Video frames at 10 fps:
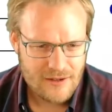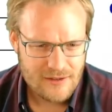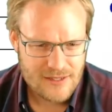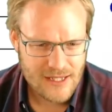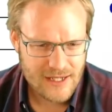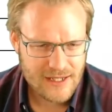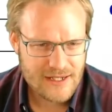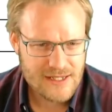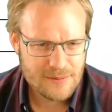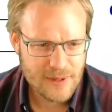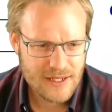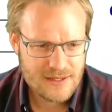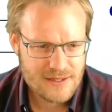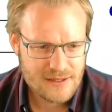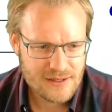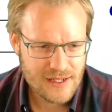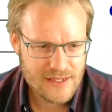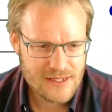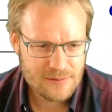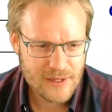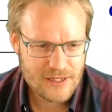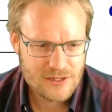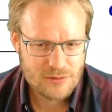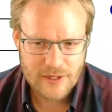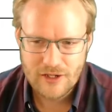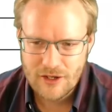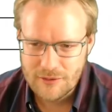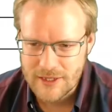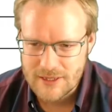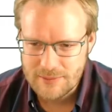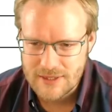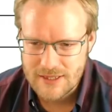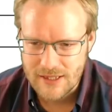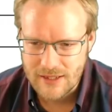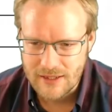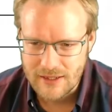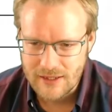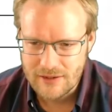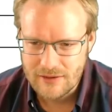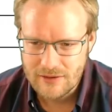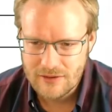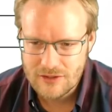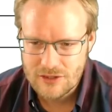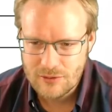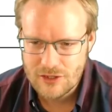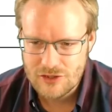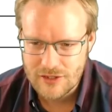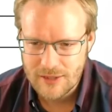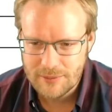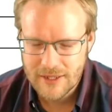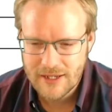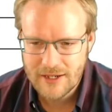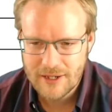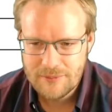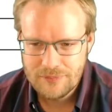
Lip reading: Sine 90 plus, we know must be sitting in this quadrant up here,